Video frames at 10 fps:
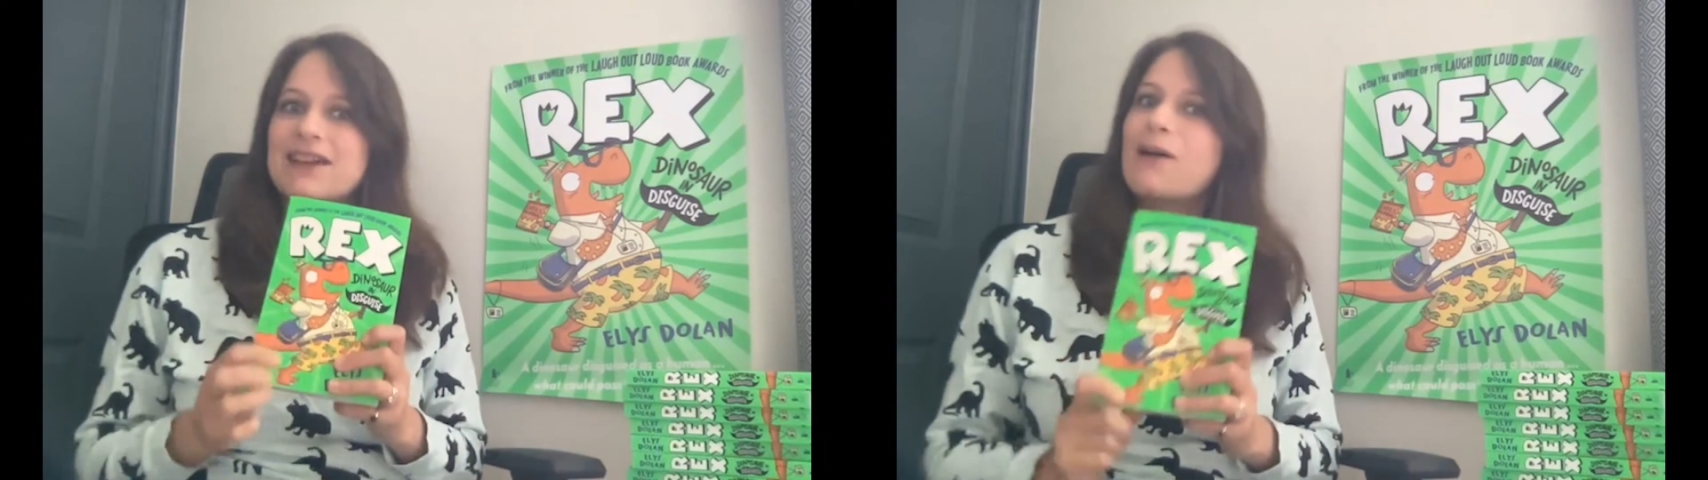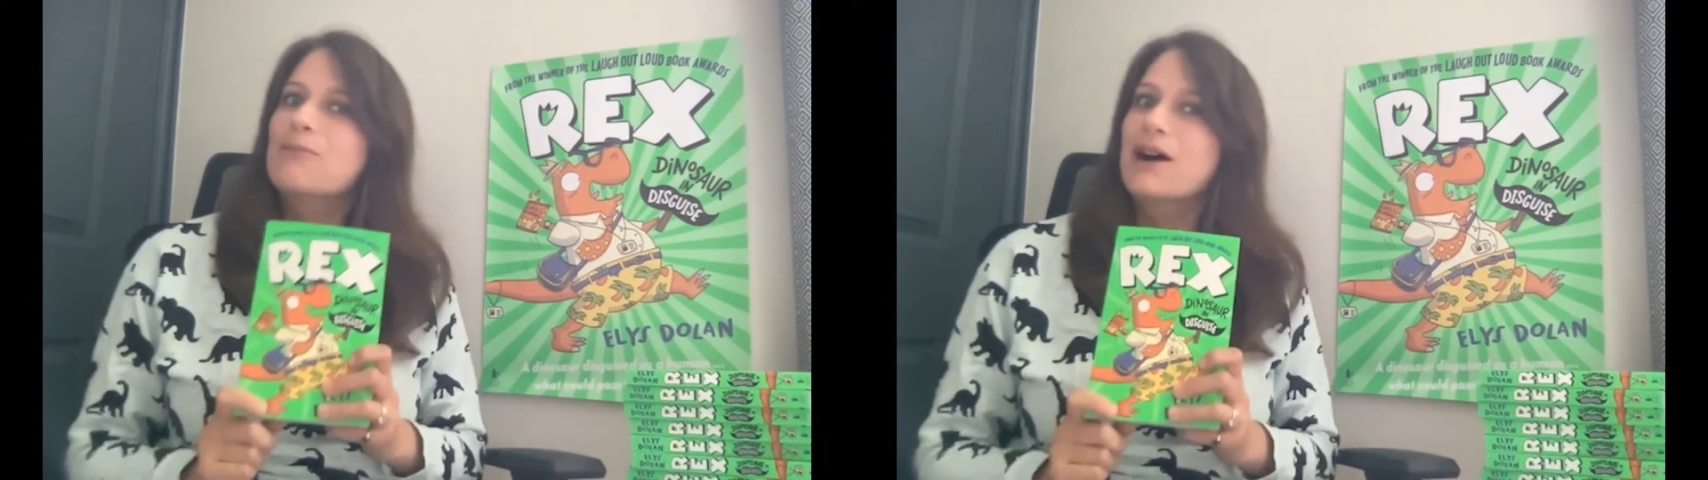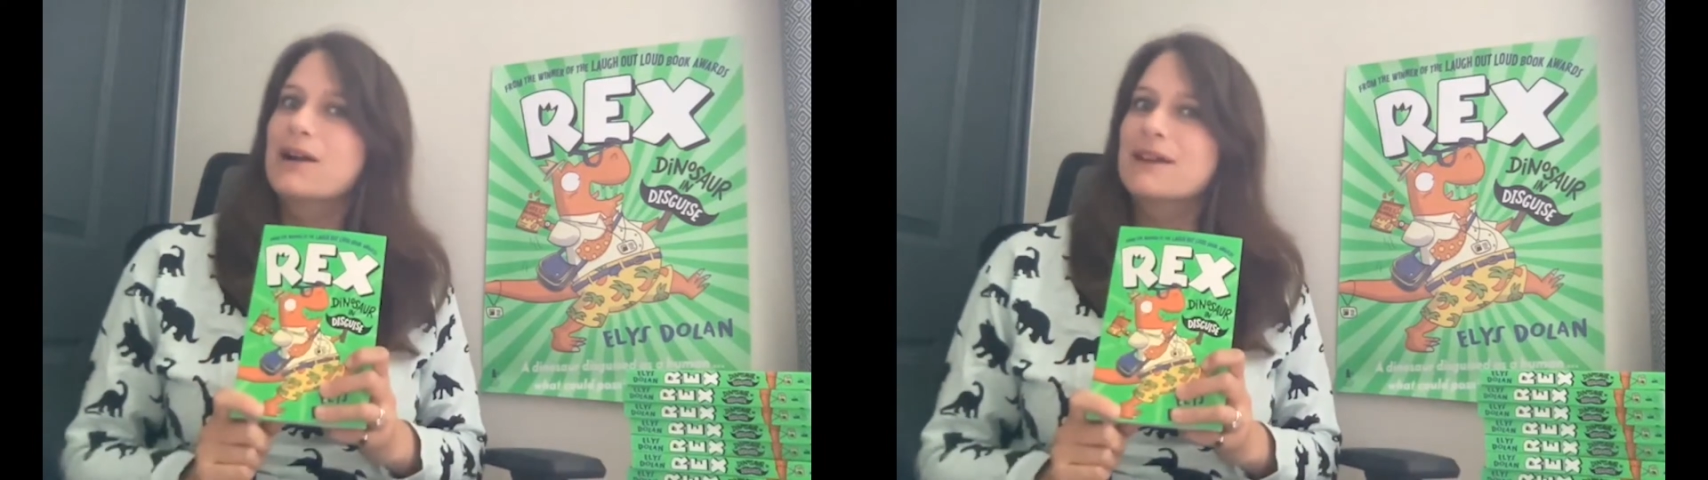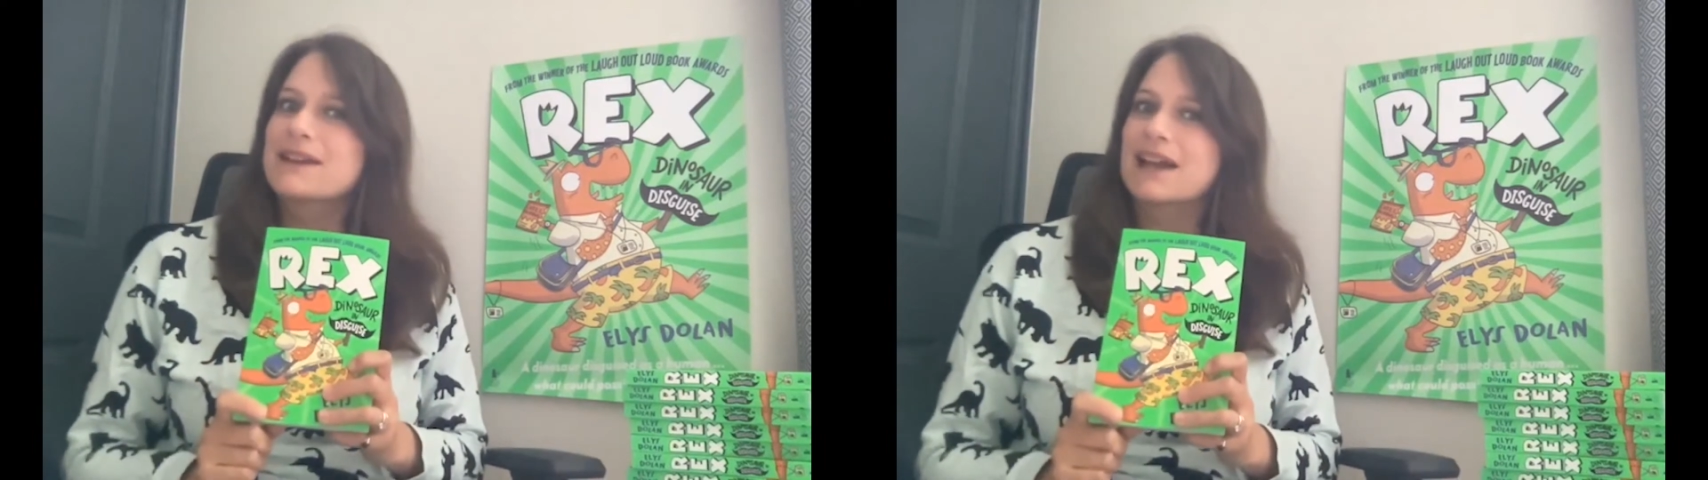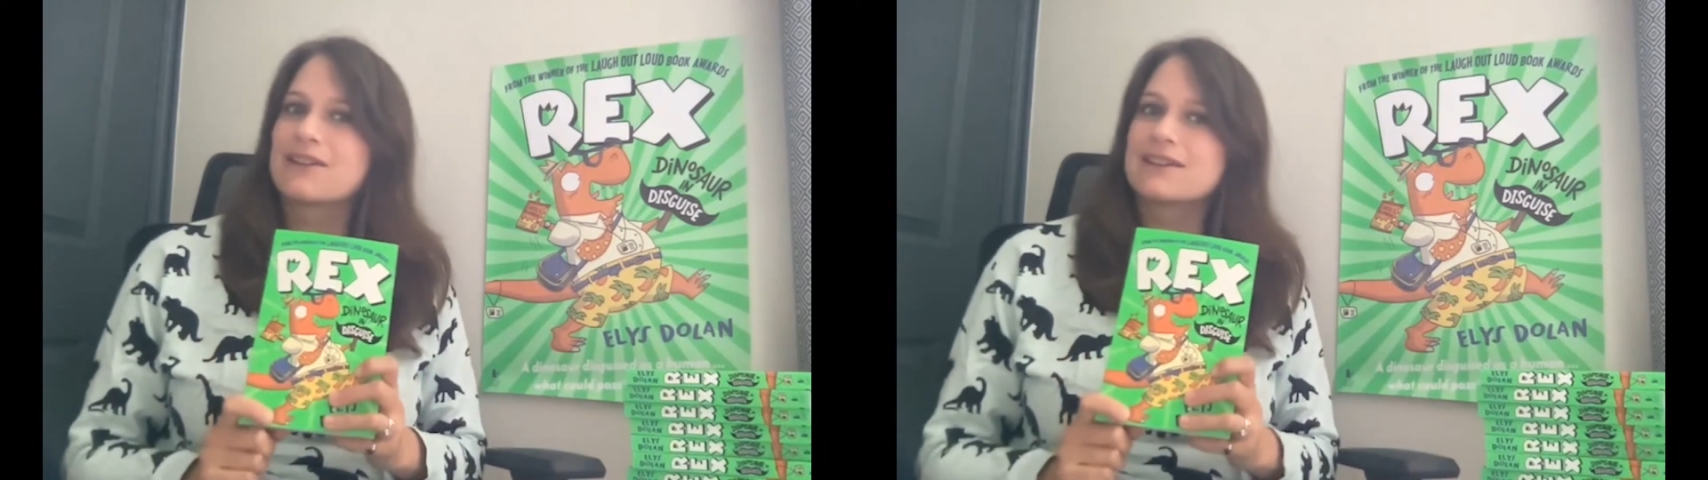my main
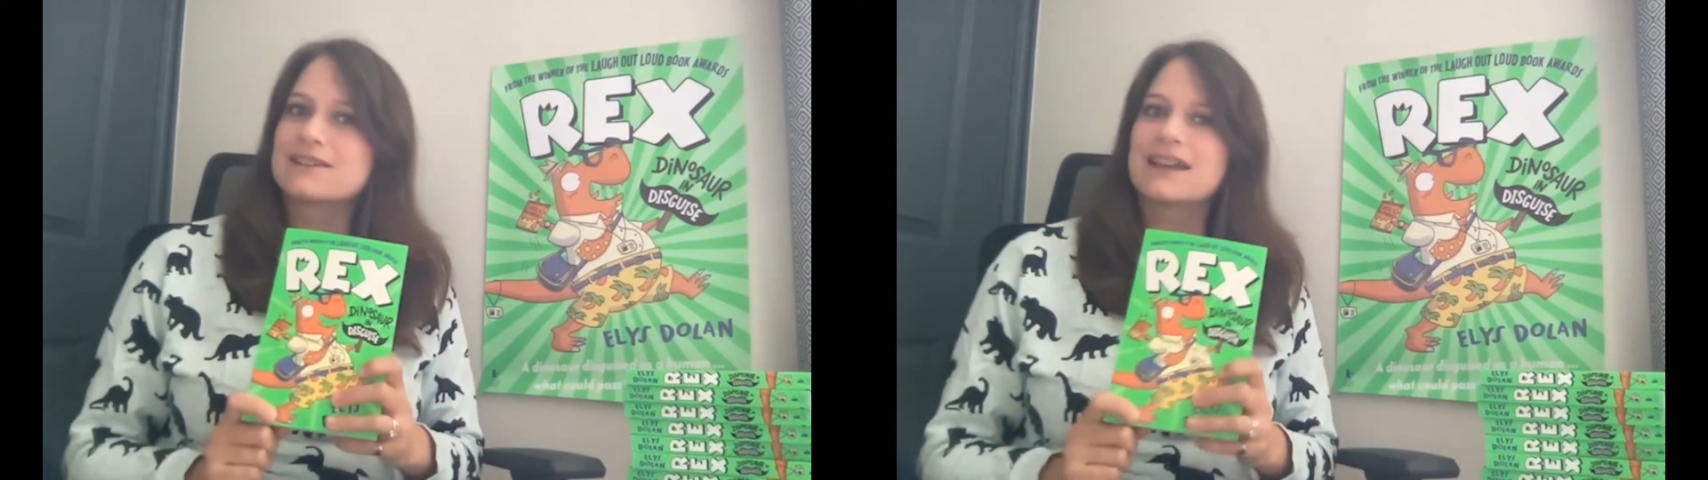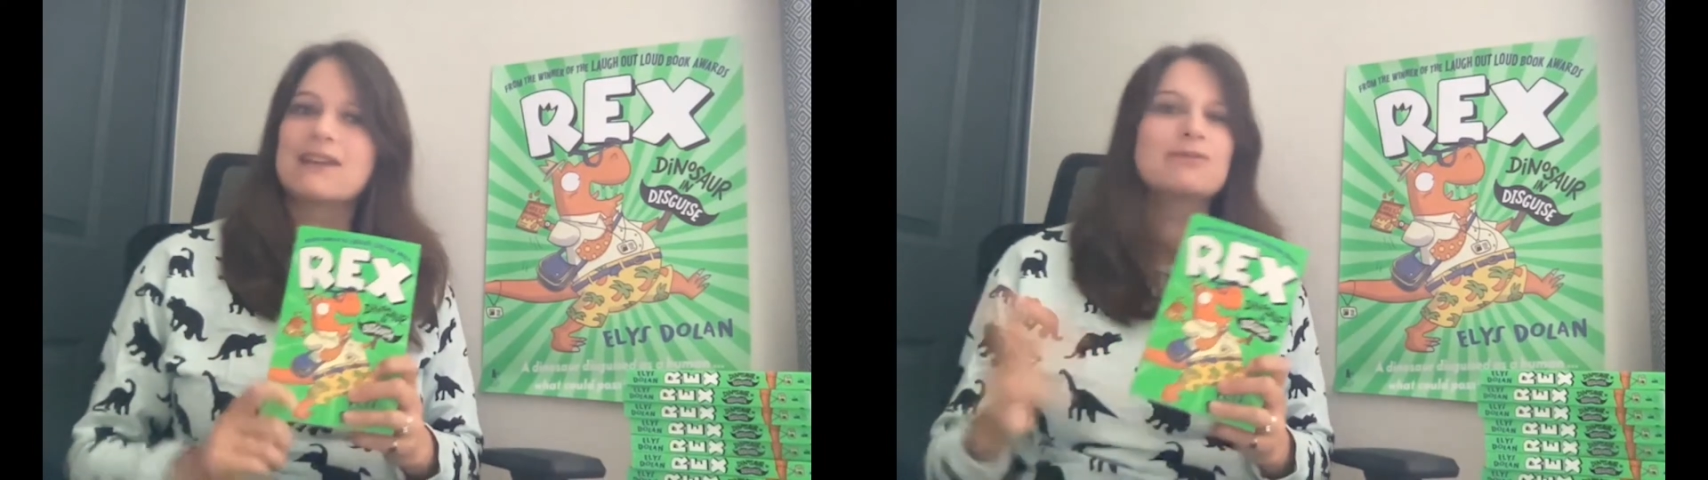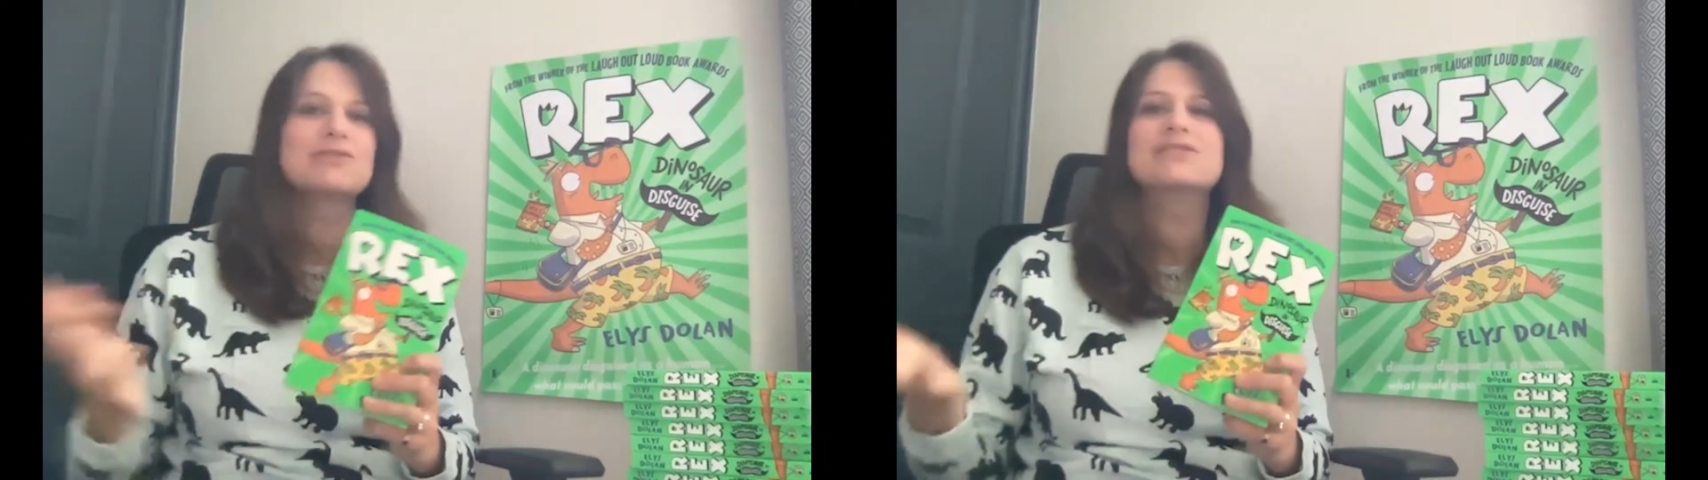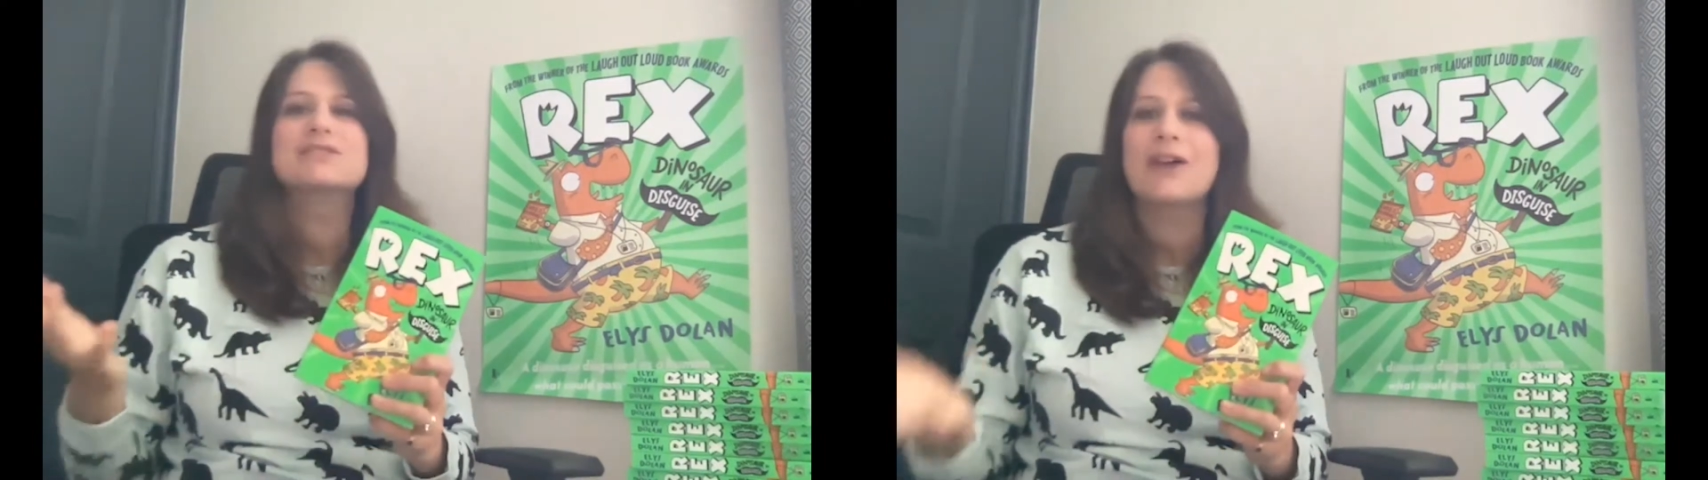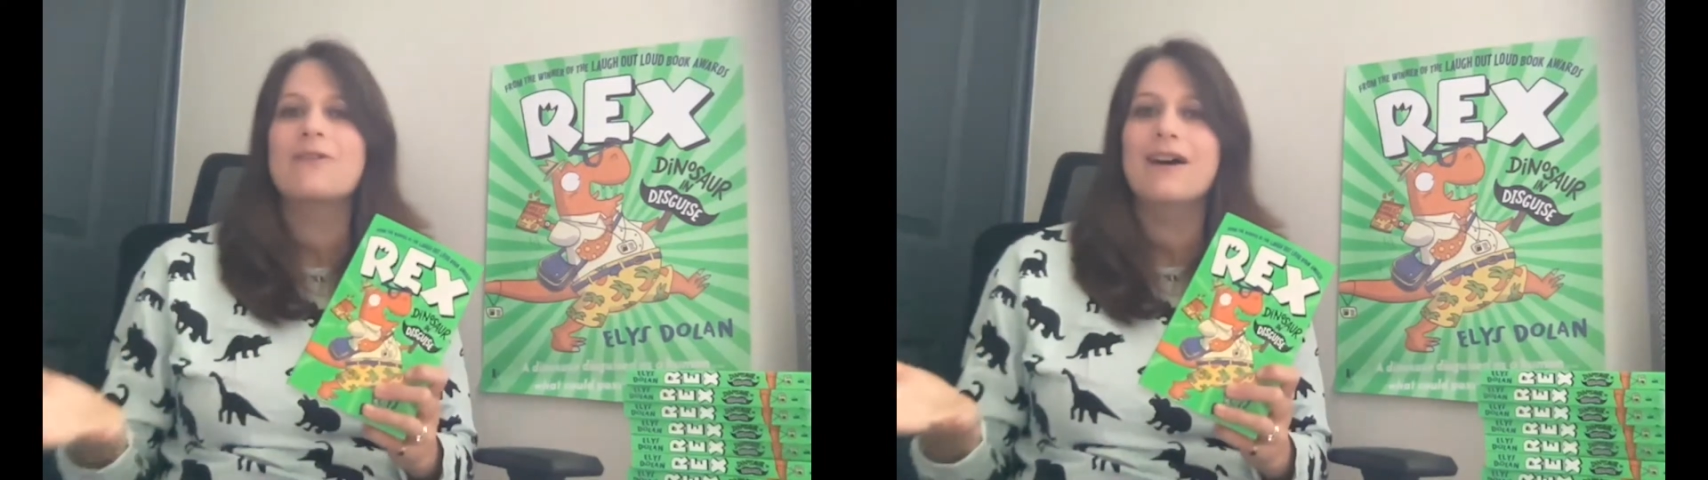character, it wasn't
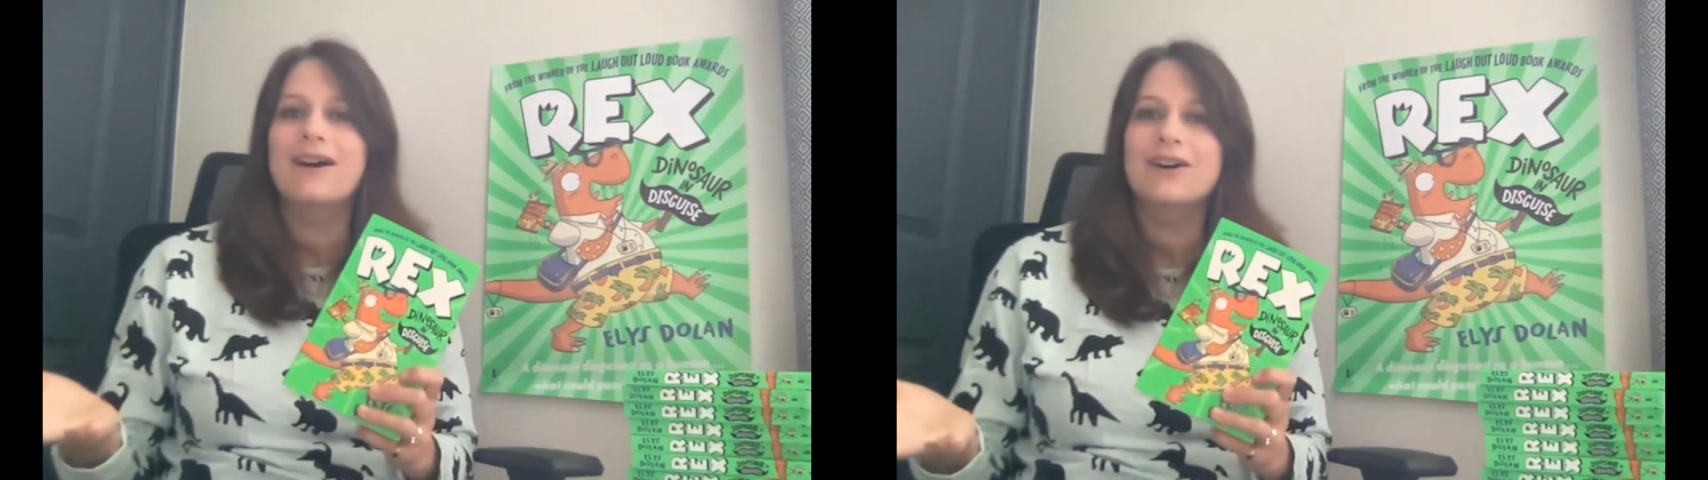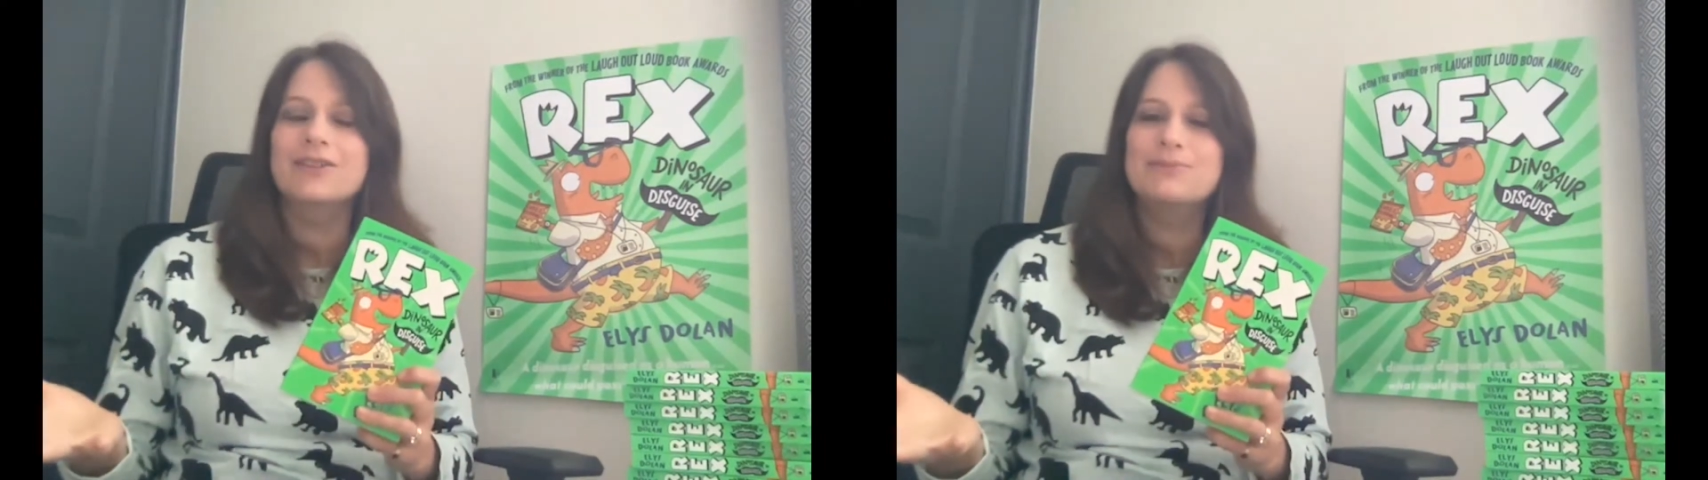so hard,